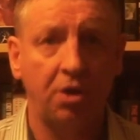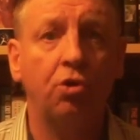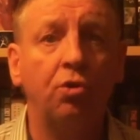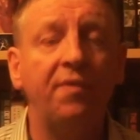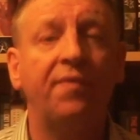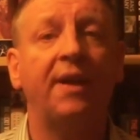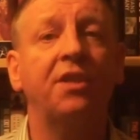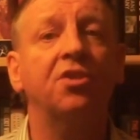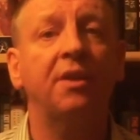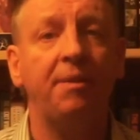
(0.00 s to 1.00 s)
couldn't
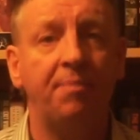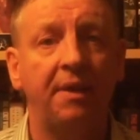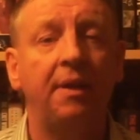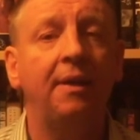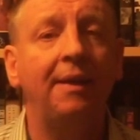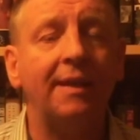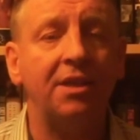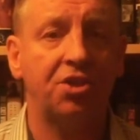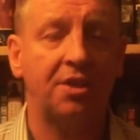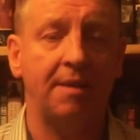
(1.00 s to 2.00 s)
fight sleep,
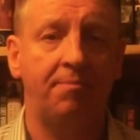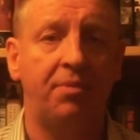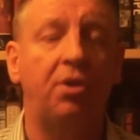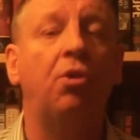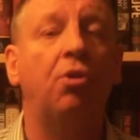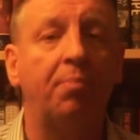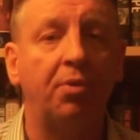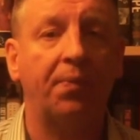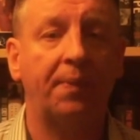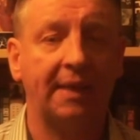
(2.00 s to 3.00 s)
lick a stamp or
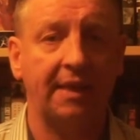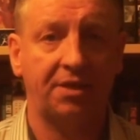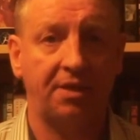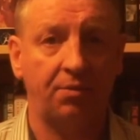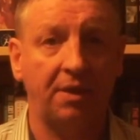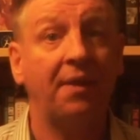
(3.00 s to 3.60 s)
put the cat out.